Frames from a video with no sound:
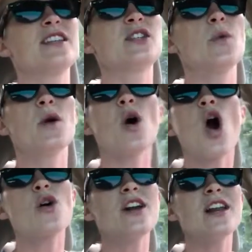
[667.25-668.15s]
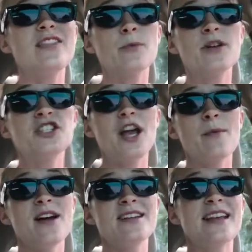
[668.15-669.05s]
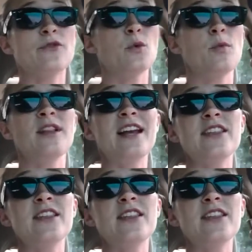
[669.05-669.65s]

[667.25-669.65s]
So they were already in their pajamas after we played